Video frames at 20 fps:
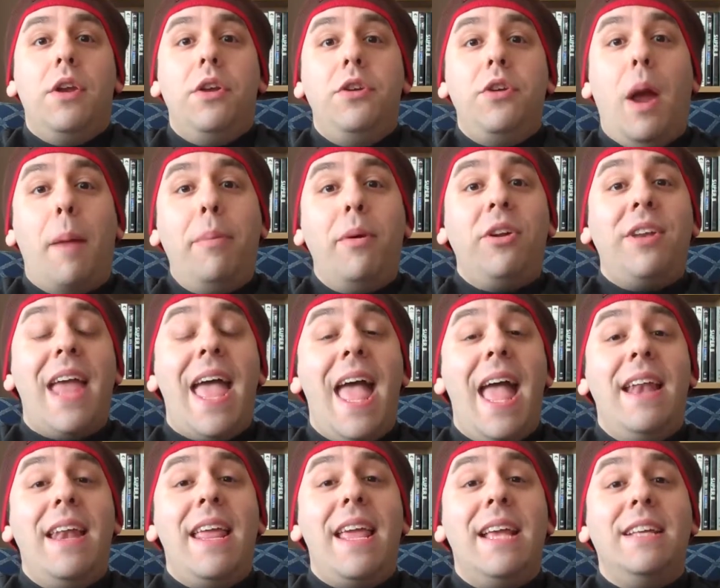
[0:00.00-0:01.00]
Number
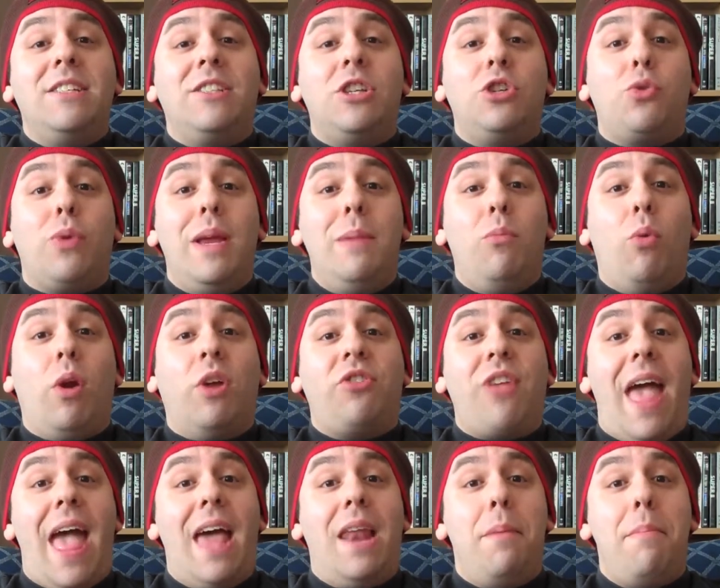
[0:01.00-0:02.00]
10 is the DreamWorks
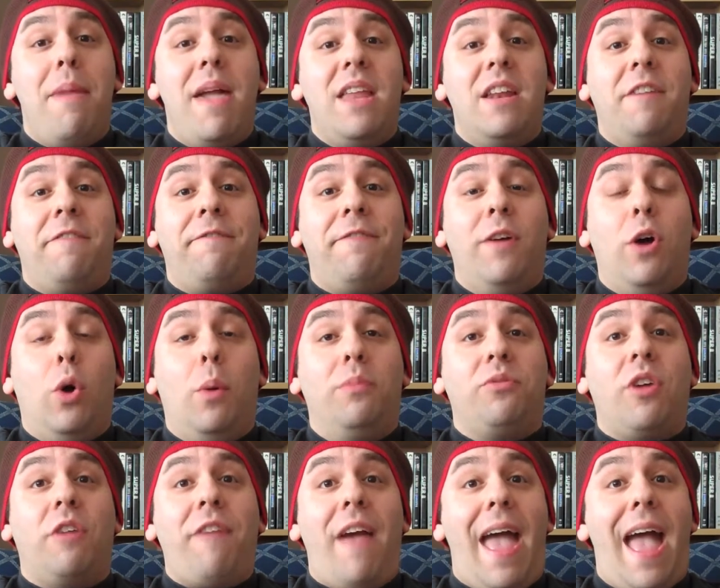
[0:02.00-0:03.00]
animated
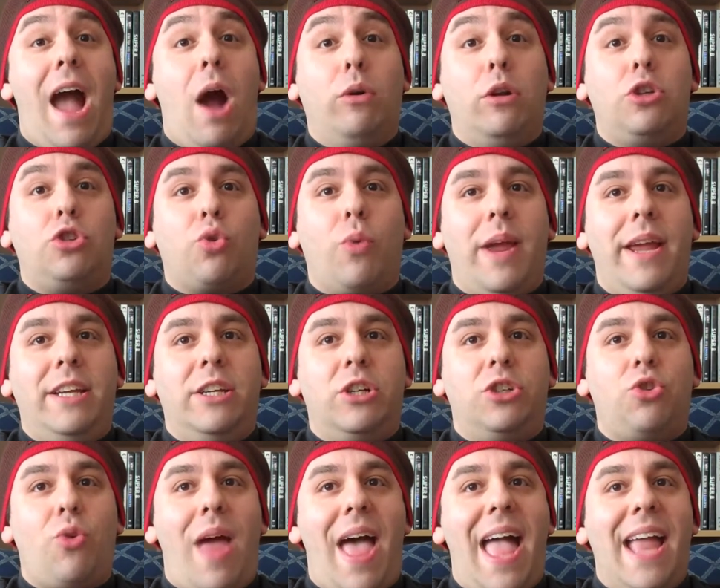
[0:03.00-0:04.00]
films of How to Train Your
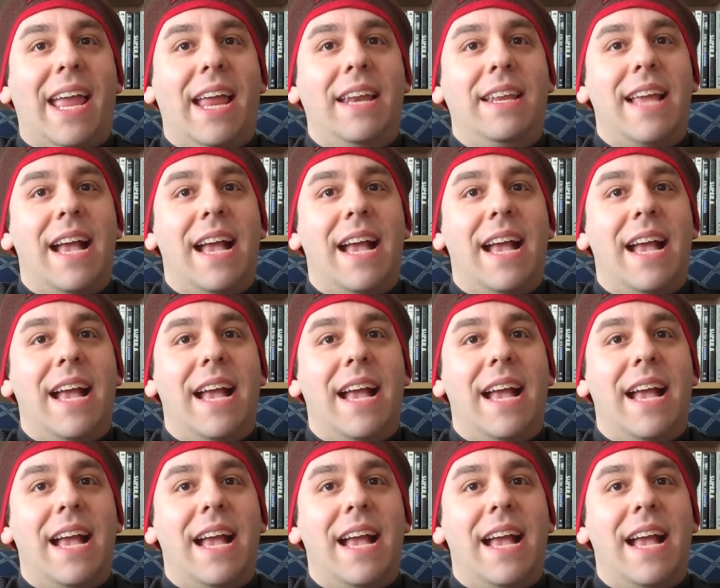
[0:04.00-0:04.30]
Dragon.